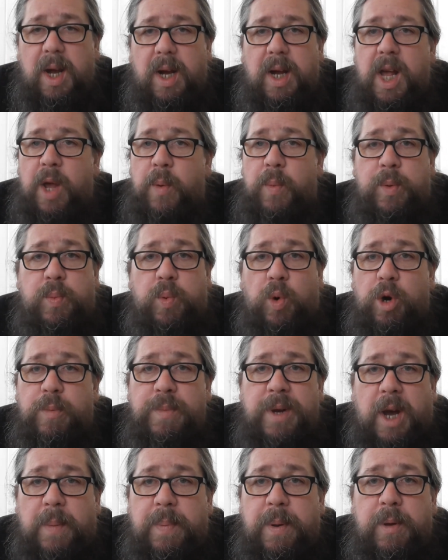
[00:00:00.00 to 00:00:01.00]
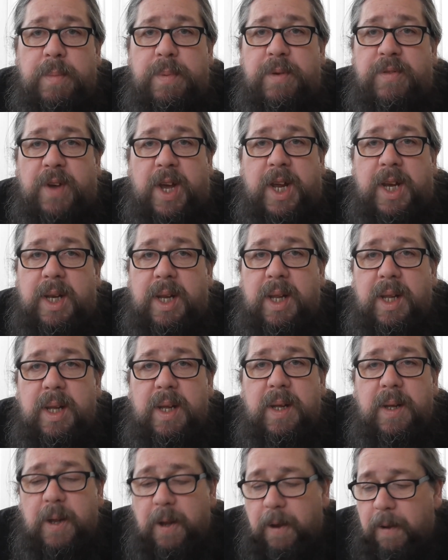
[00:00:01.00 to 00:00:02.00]
it would warm you up, it would be fine.
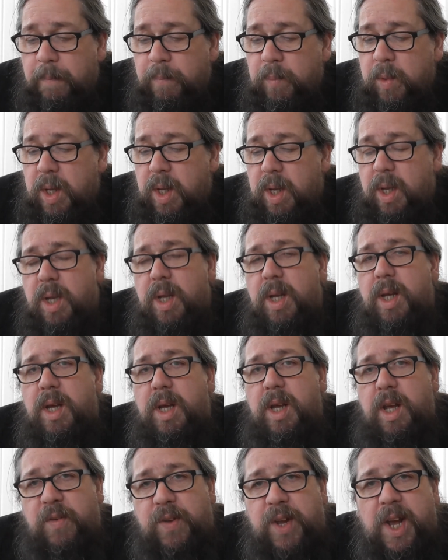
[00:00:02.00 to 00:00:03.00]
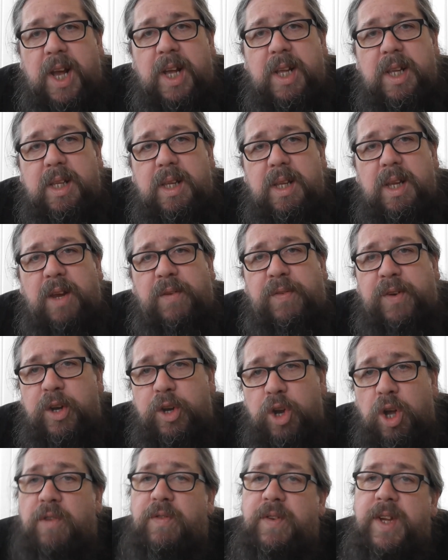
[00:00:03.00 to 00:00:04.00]
If you're
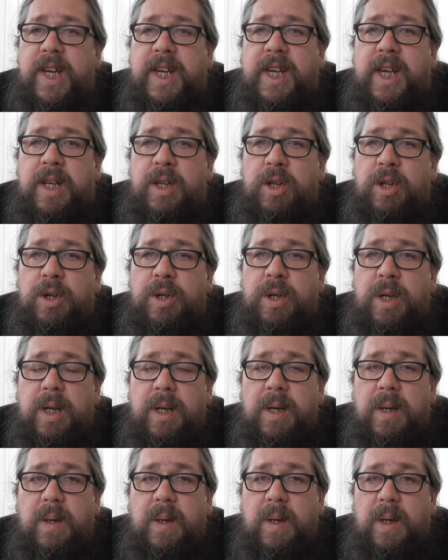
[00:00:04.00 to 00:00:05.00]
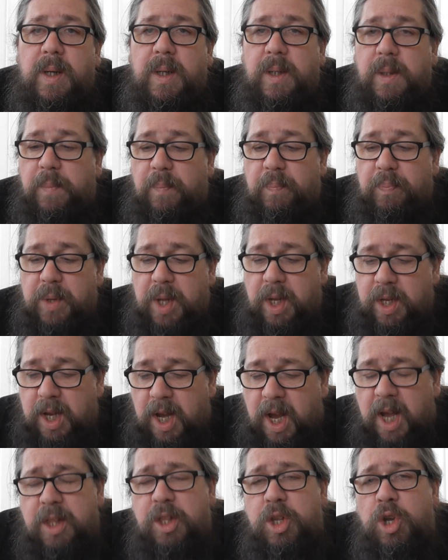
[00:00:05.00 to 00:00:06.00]
not a vegan though, and you
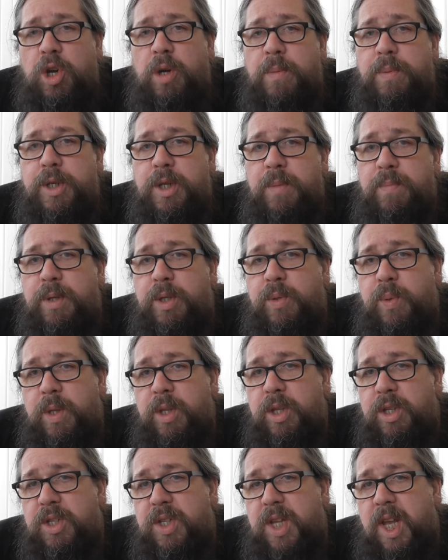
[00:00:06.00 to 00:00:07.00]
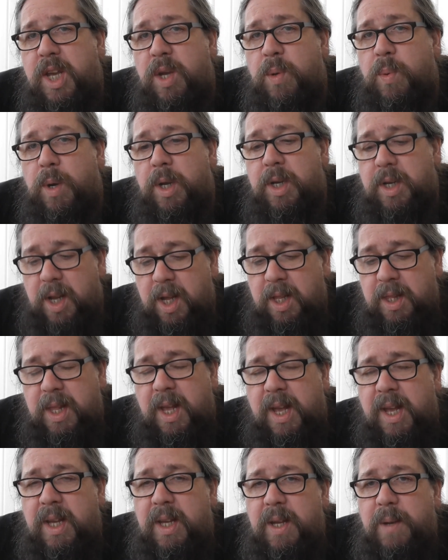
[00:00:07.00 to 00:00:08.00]
had the option between the steak one and
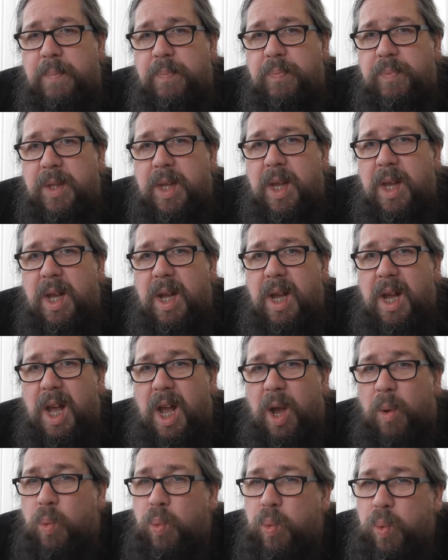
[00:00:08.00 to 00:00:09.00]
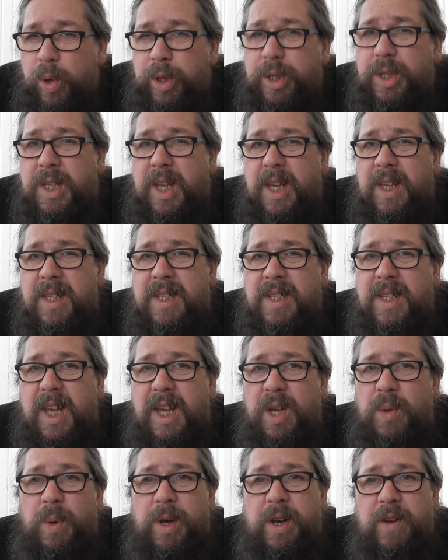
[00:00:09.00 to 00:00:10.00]
that, I would take the
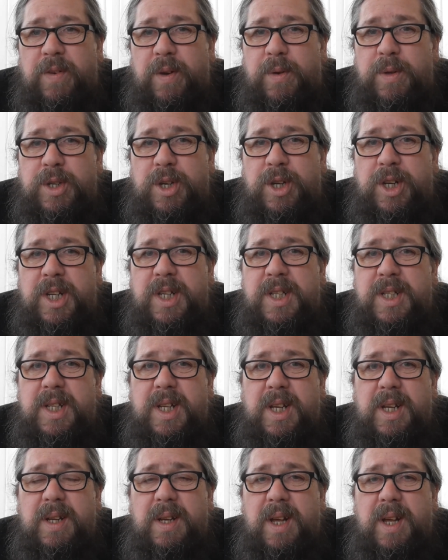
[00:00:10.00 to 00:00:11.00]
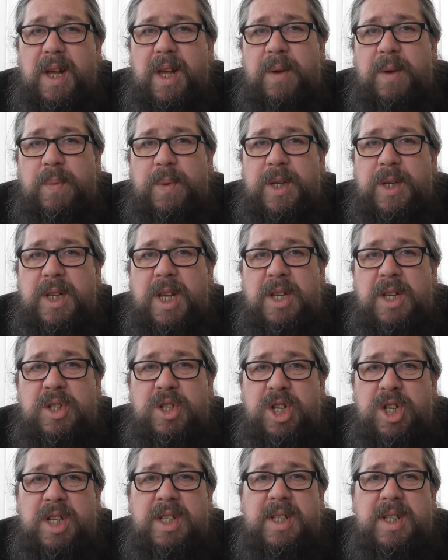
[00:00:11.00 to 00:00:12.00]
steak one if I was honest. It's
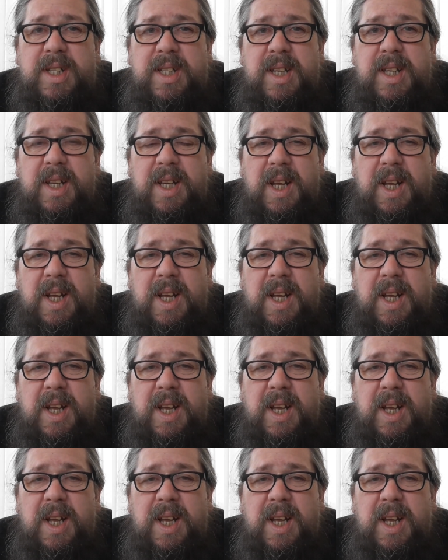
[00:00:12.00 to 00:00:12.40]
just,